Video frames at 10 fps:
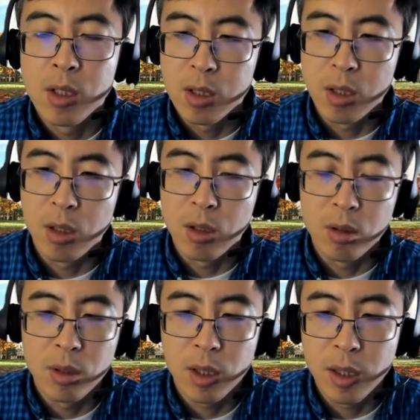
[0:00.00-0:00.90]

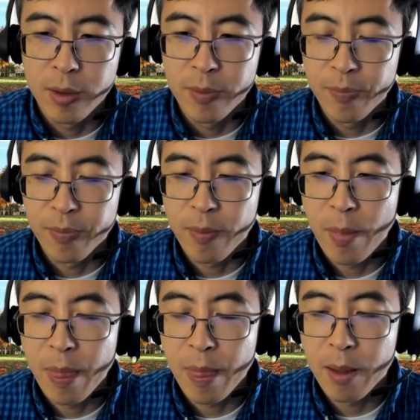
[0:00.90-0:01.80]
So
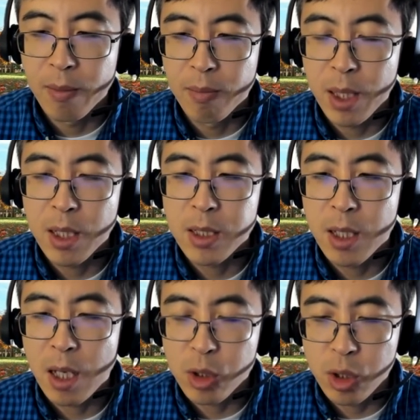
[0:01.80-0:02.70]
but it's
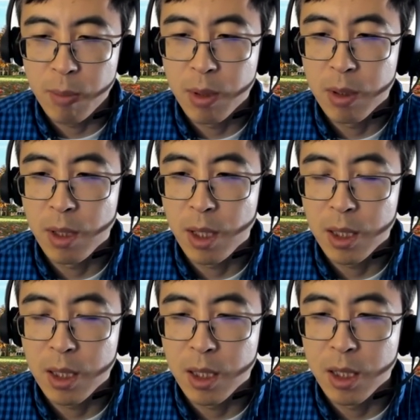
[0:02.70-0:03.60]
not cheap,
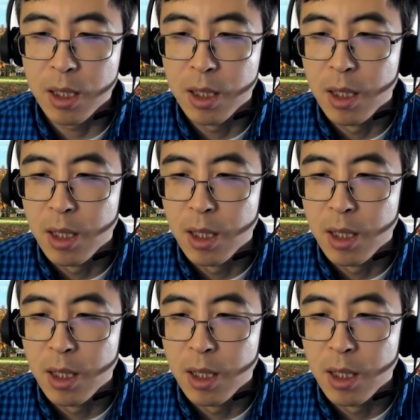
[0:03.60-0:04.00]
right? The